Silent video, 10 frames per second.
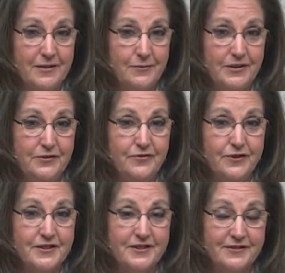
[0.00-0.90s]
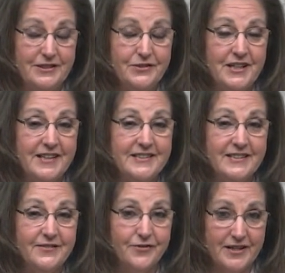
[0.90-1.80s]
when you first when you taste
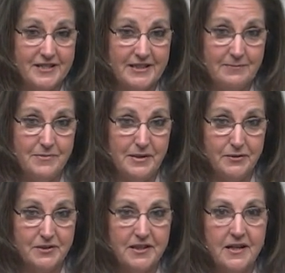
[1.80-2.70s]
it freshly milled.